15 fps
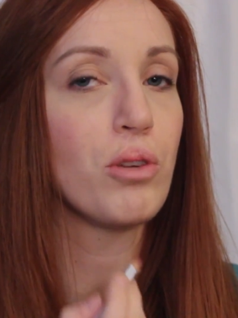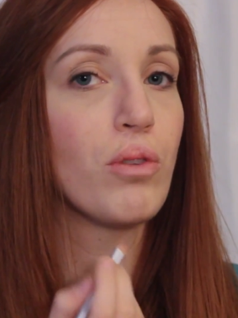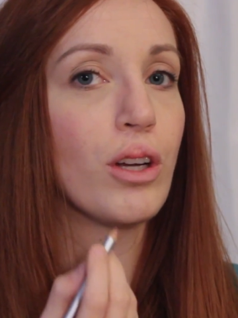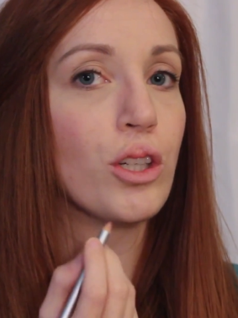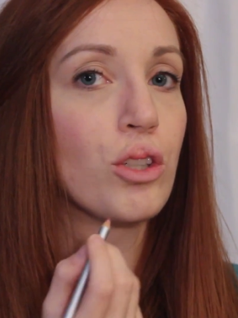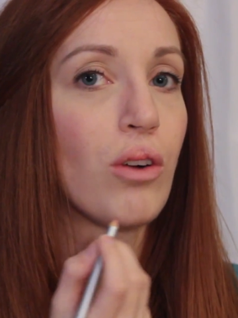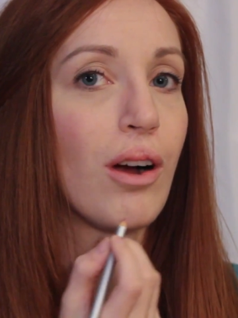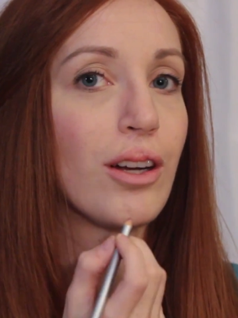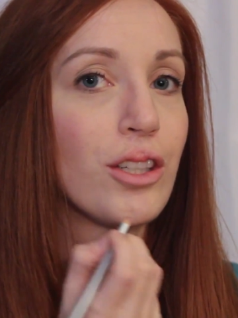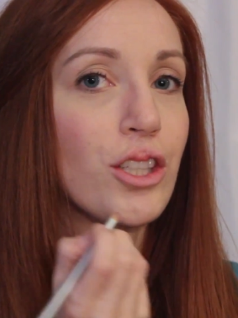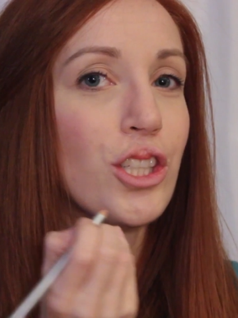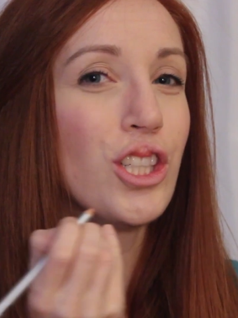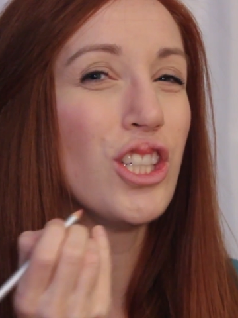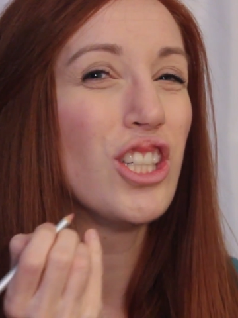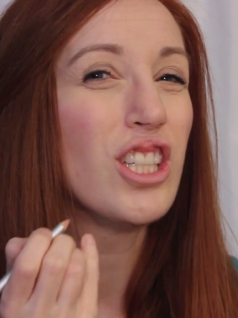you can draw
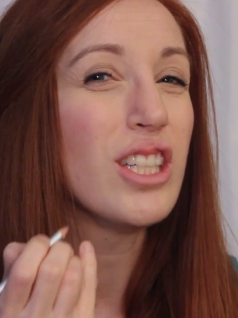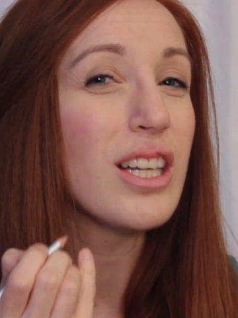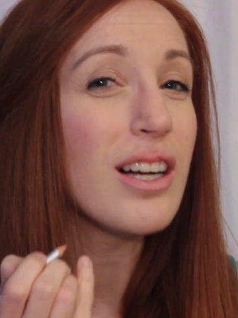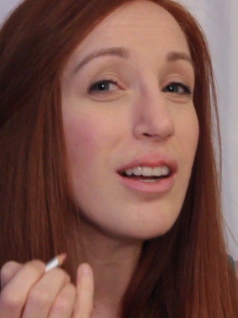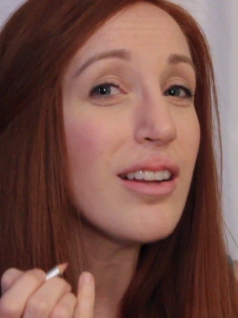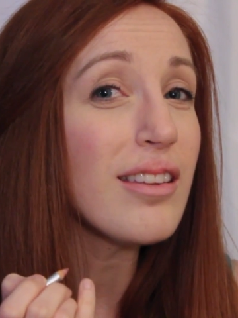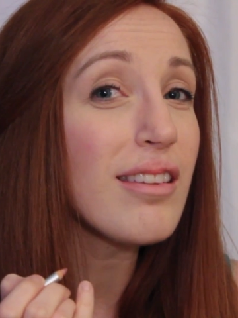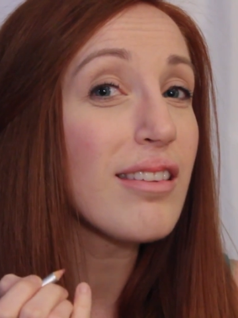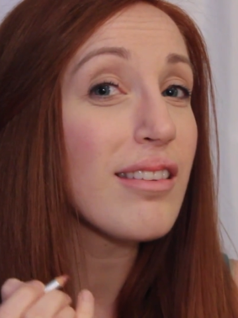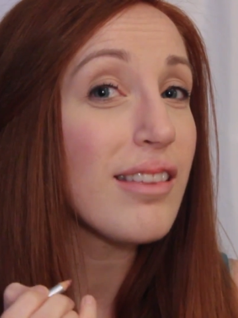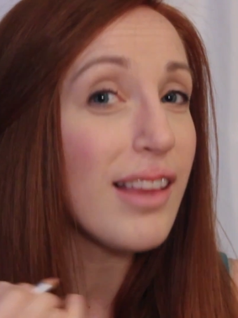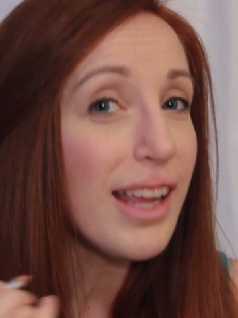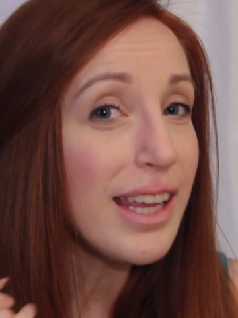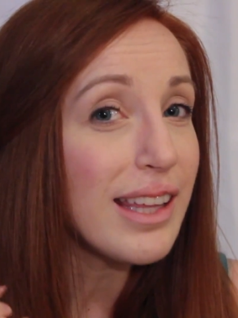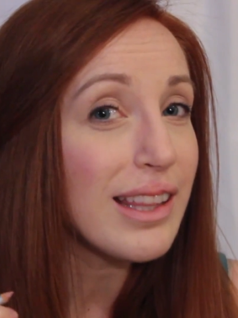just
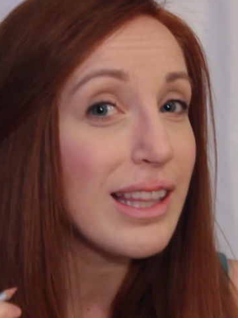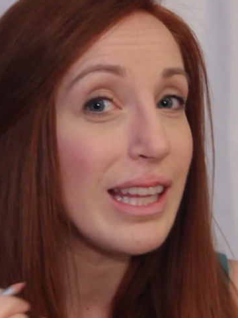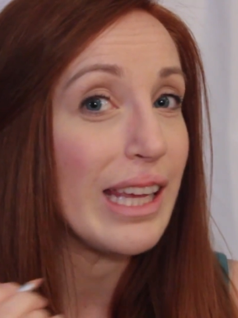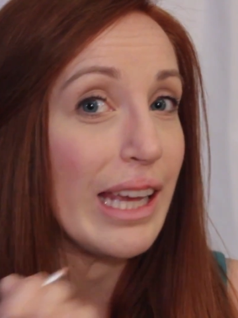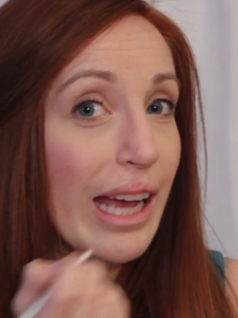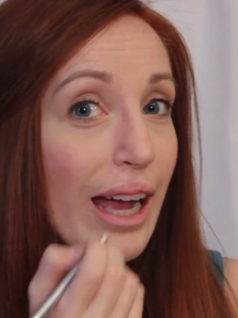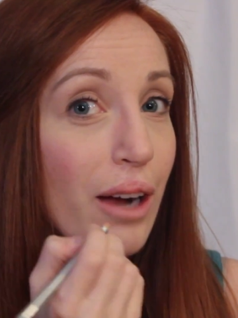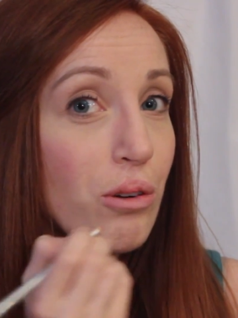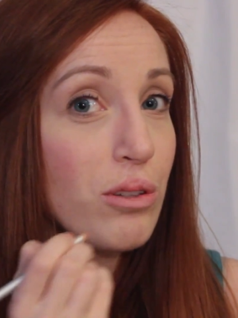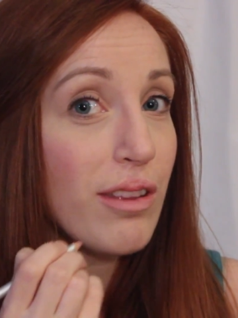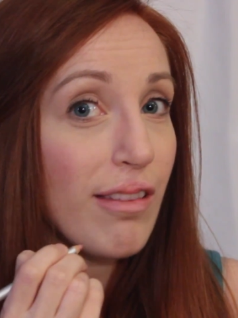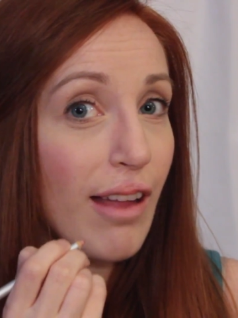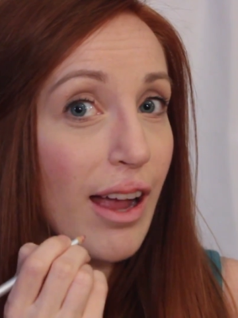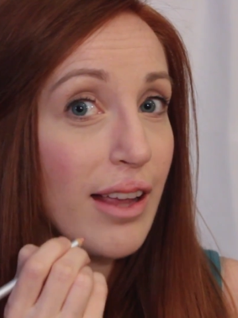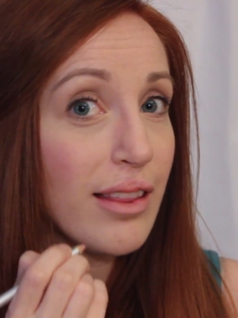slightly
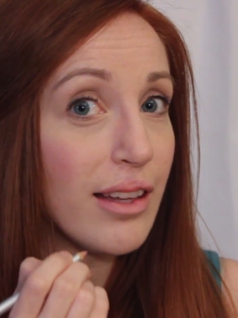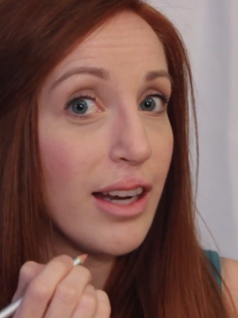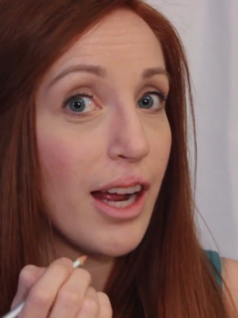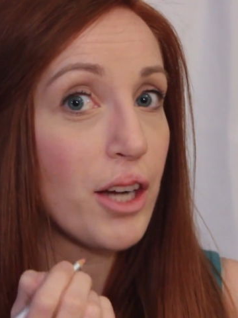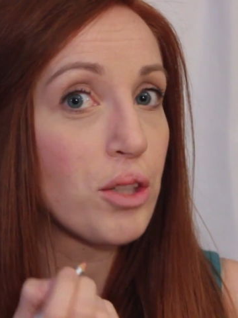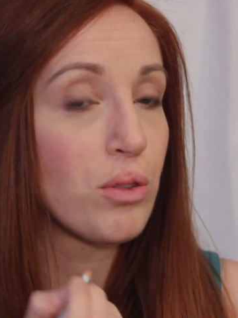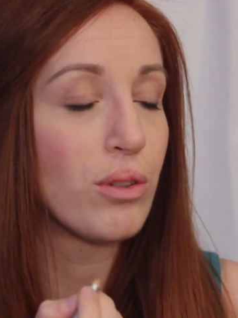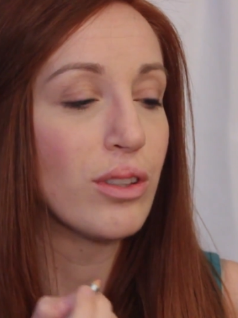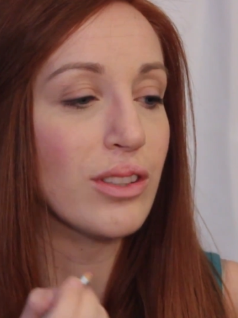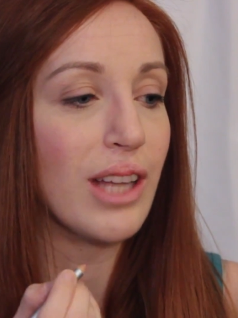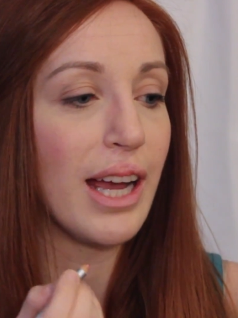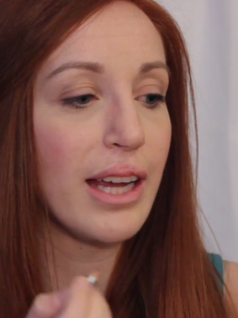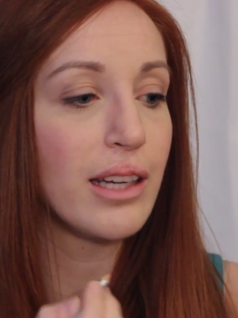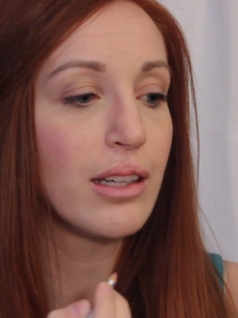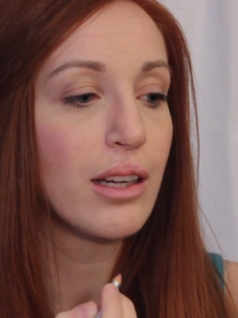outside the natural
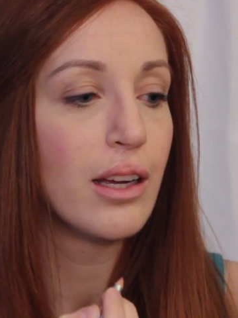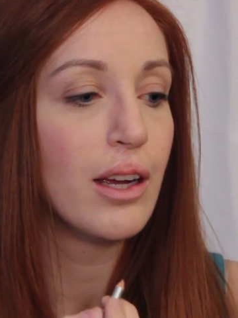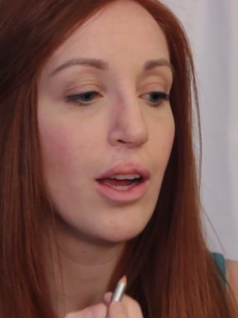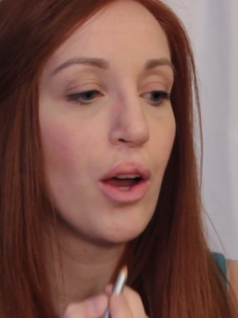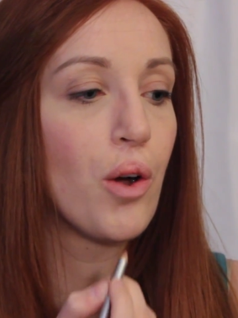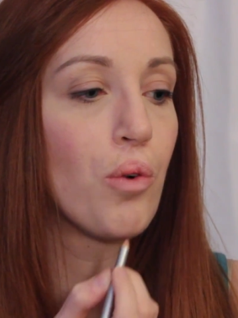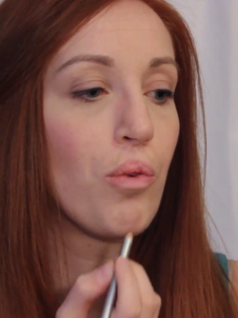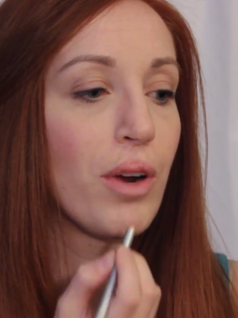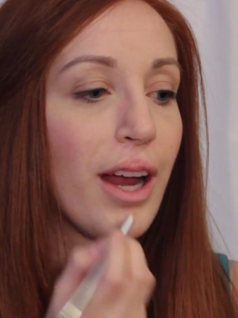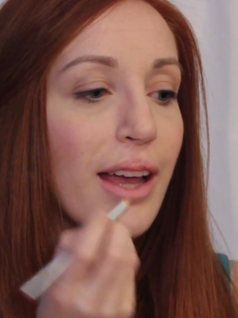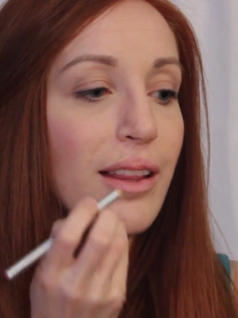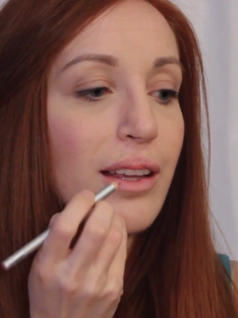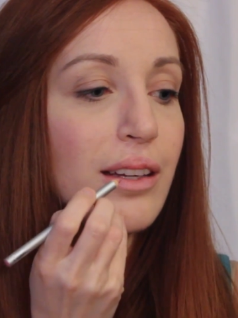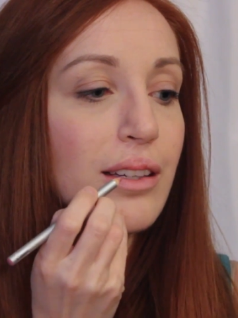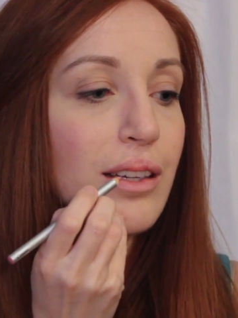line. What
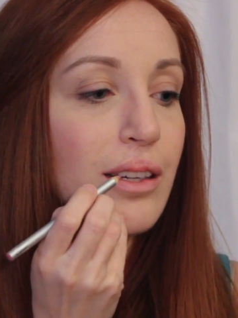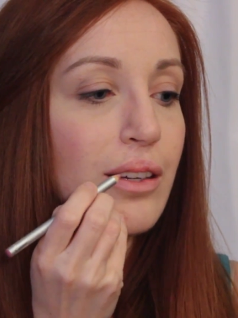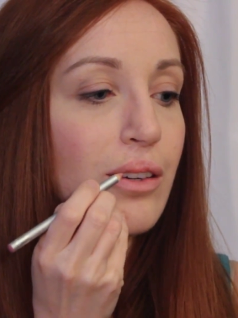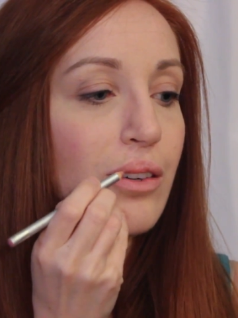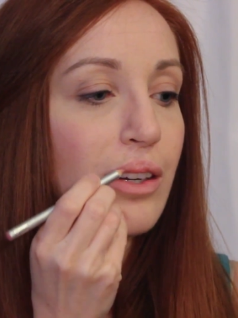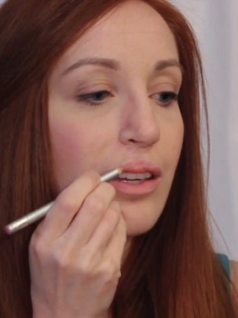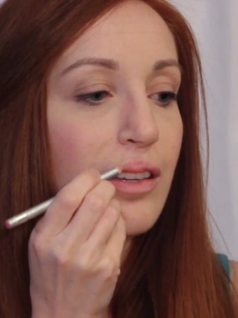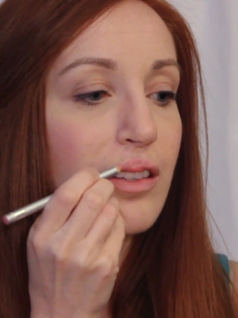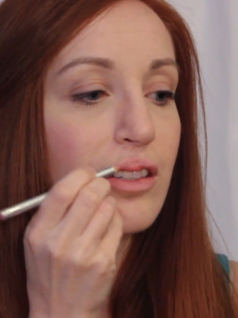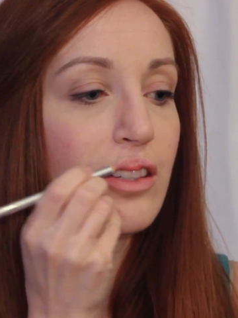I like to do is